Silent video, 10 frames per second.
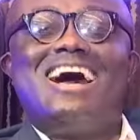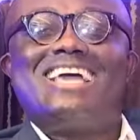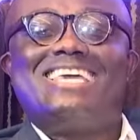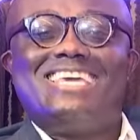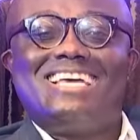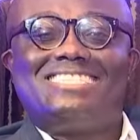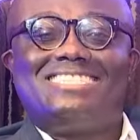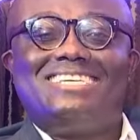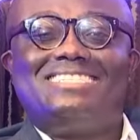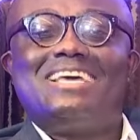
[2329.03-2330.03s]
I
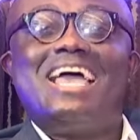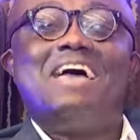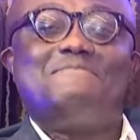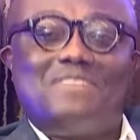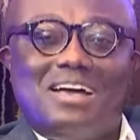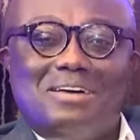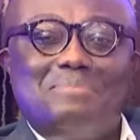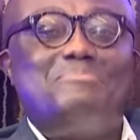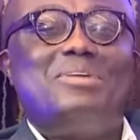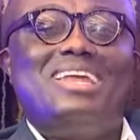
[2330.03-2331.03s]
guess is the ever
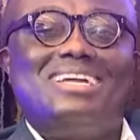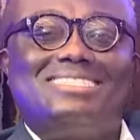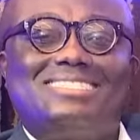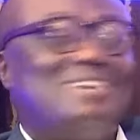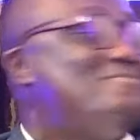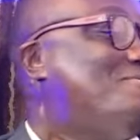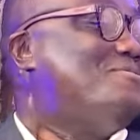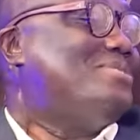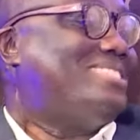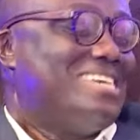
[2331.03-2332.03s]
brilliant and of
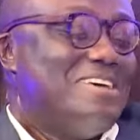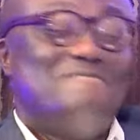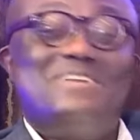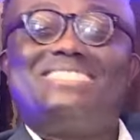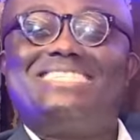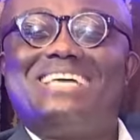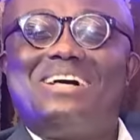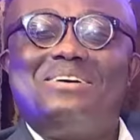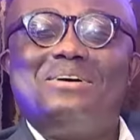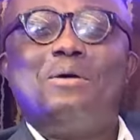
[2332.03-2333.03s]
course
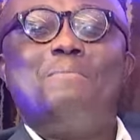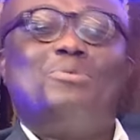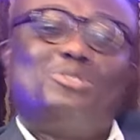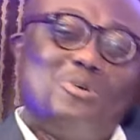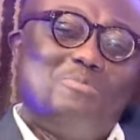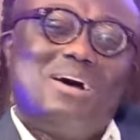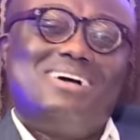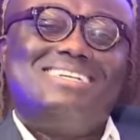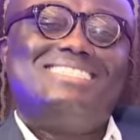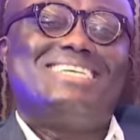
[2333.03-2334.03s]
versatile
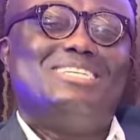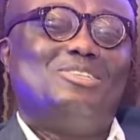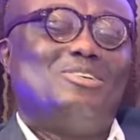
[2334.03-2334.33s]
Bozoma St.